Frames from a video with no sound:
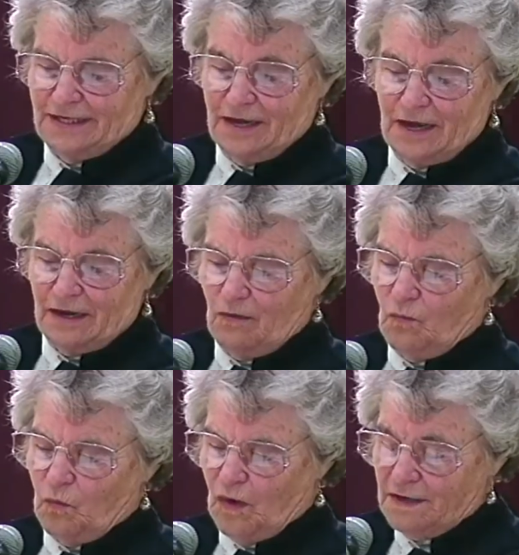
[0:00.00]
he had a
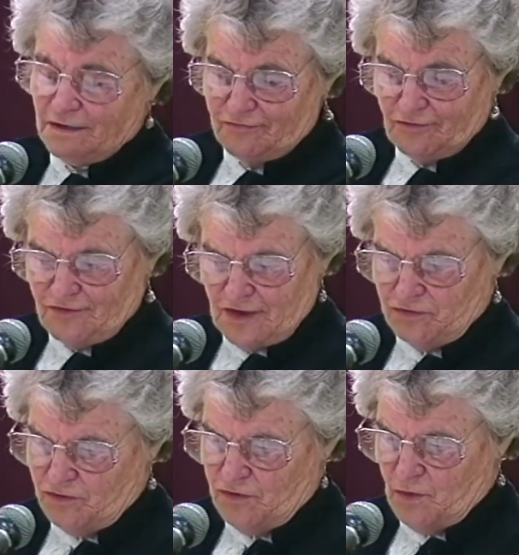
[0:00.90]
wonderful
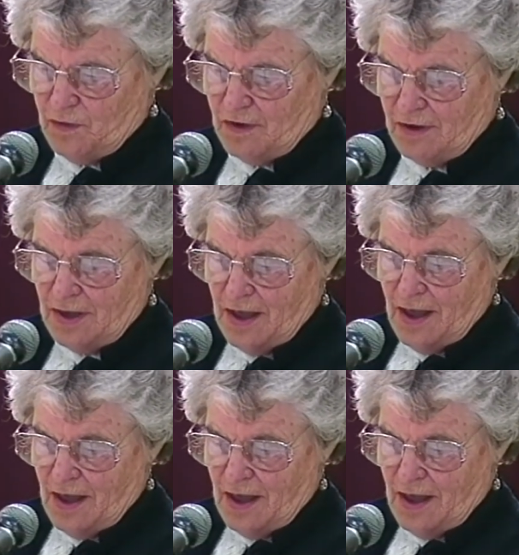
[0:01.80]
sense of humor.